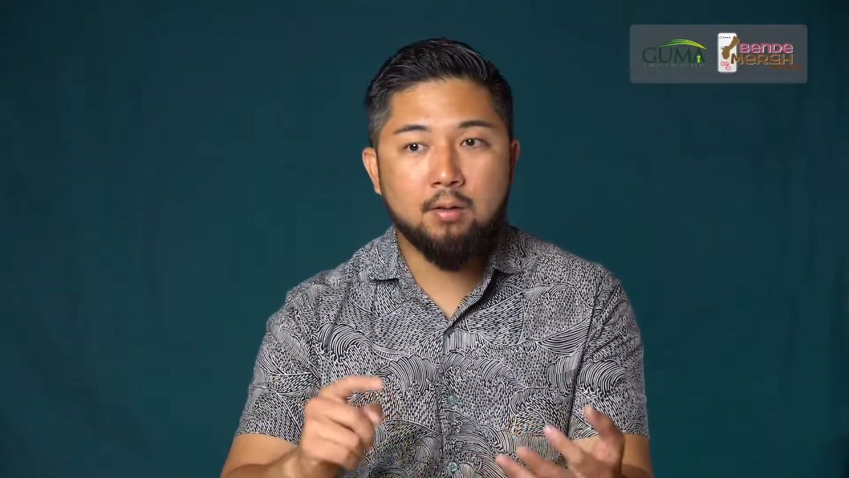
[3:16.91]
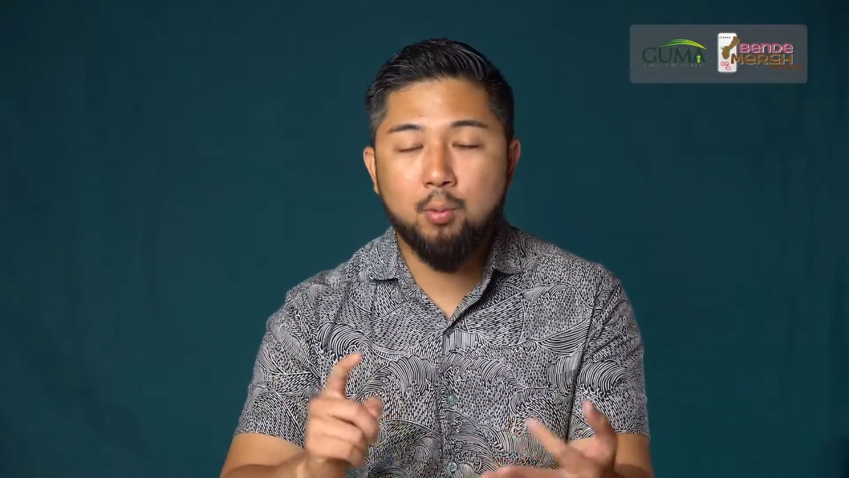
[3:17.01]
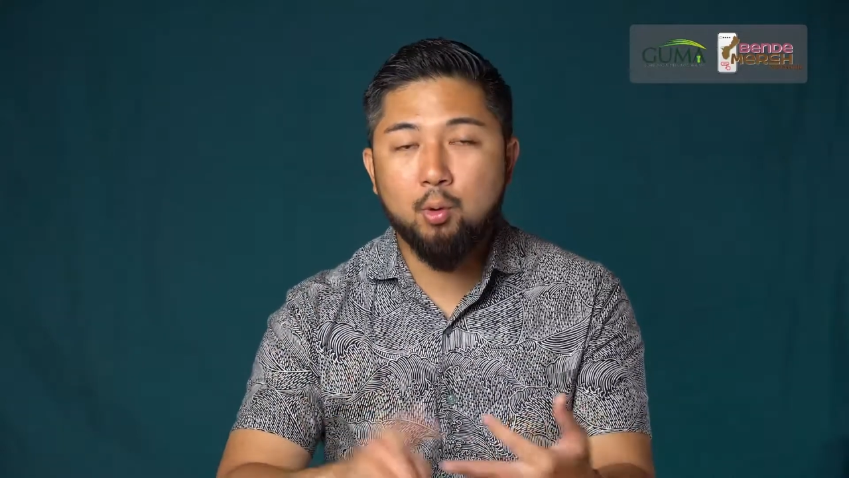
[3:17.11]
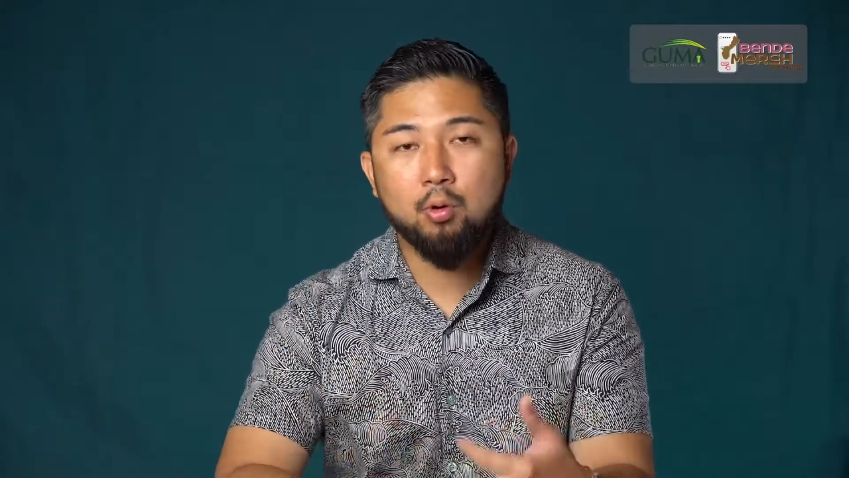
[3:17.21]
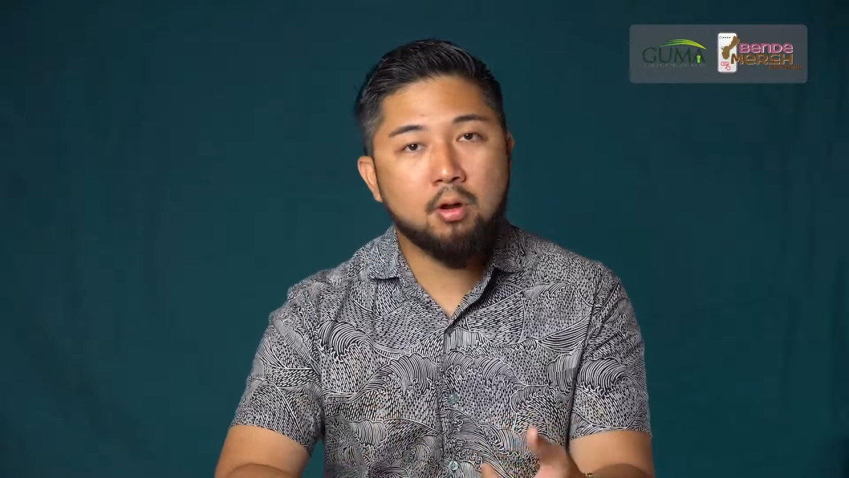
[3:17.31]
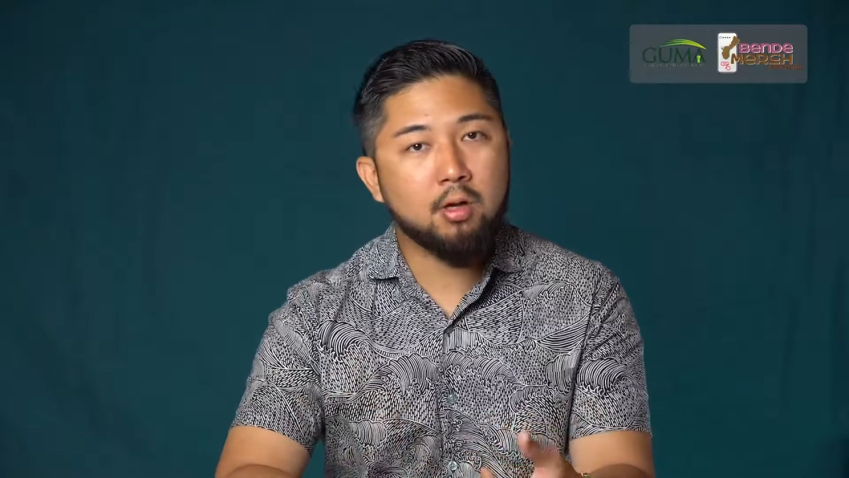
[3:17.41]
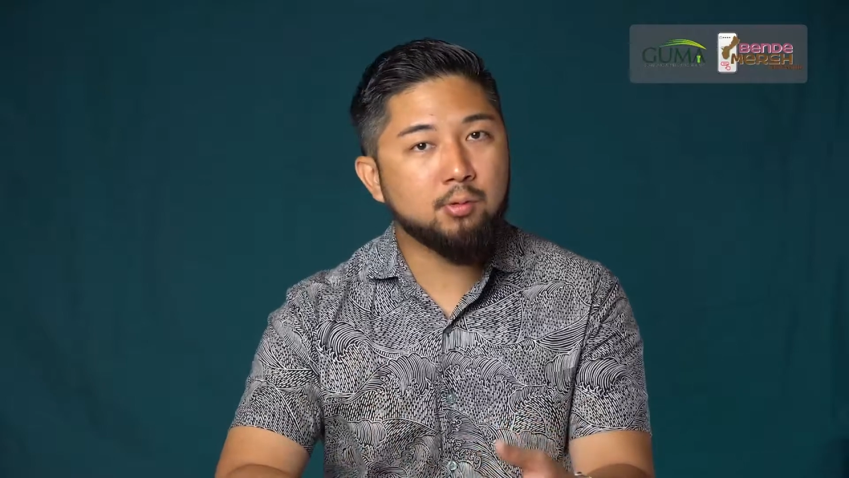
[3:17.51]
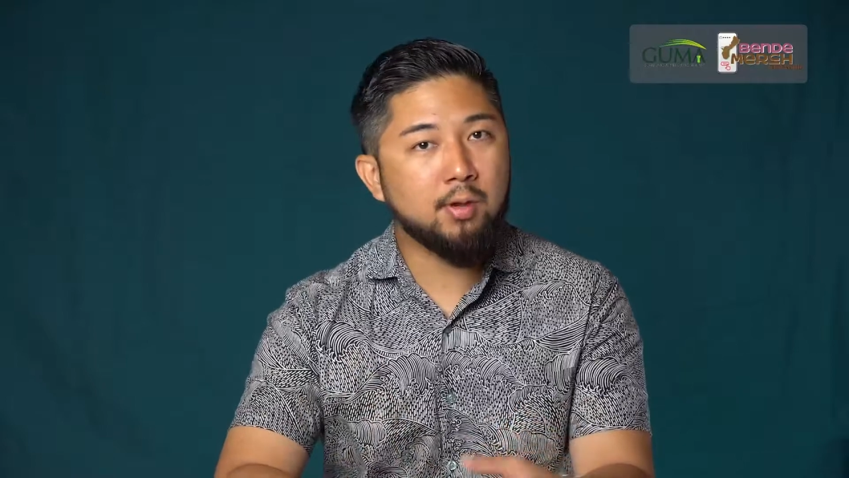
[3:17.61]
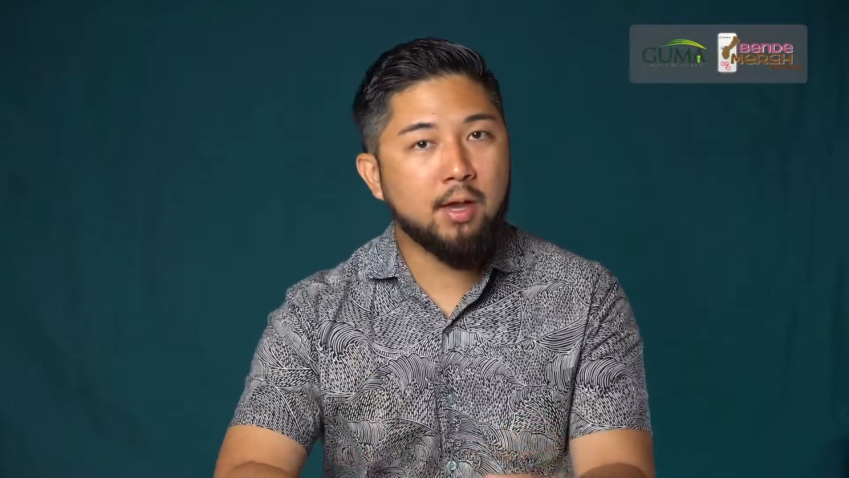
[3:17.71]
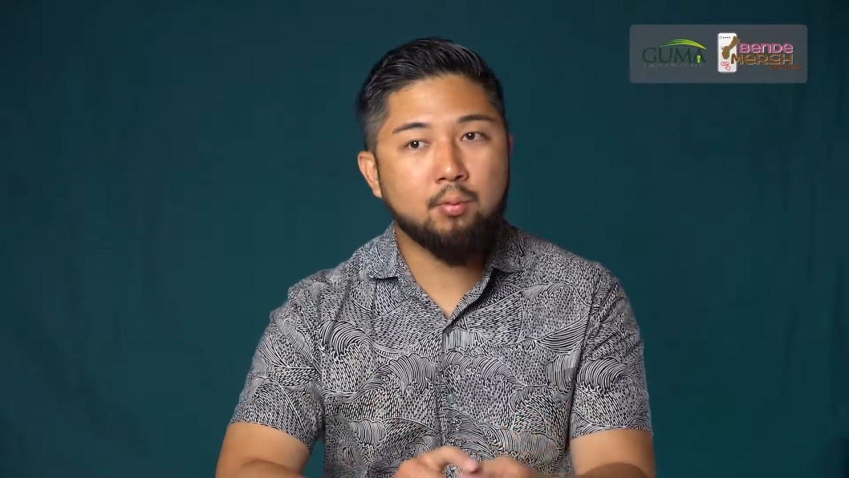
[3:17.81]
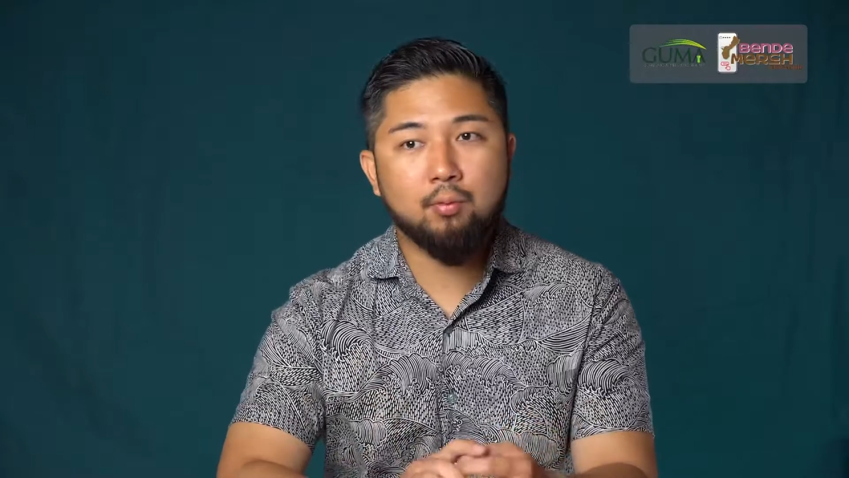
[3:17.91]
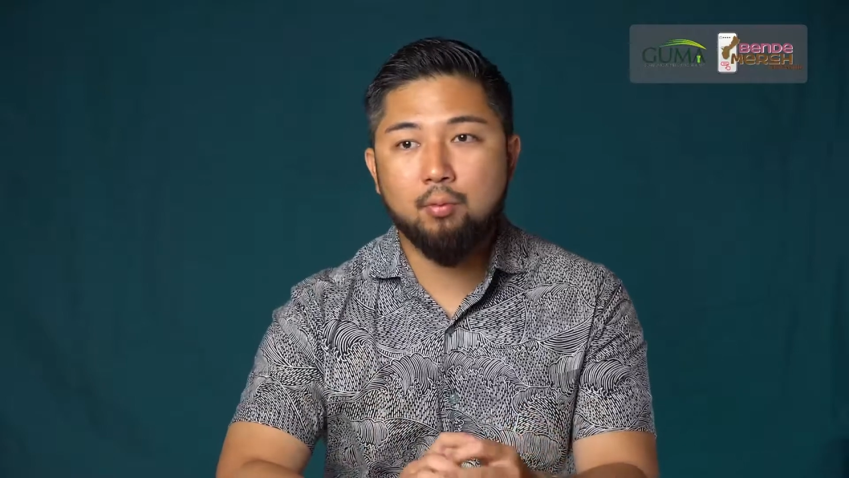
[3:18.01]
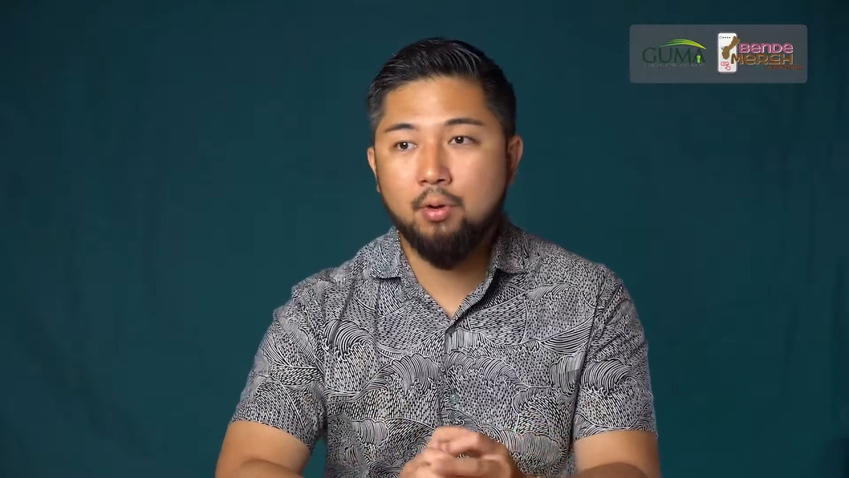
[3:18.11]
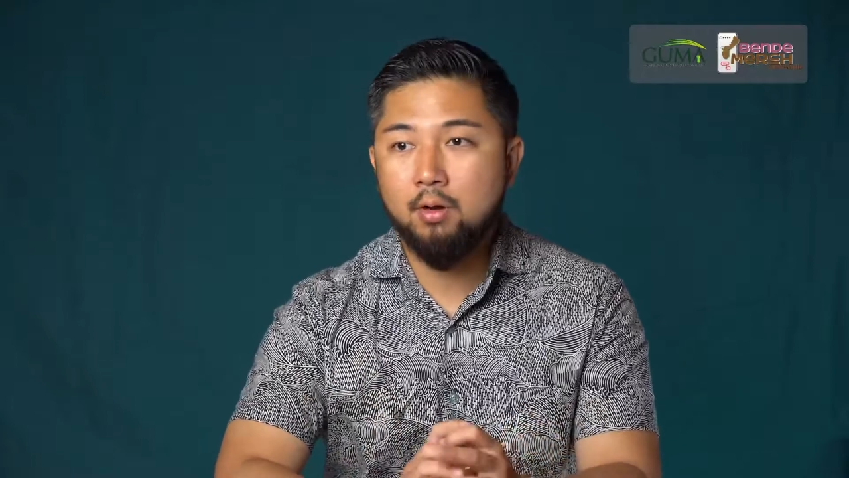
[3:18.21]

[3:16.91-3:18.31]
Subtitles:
the protocols we had were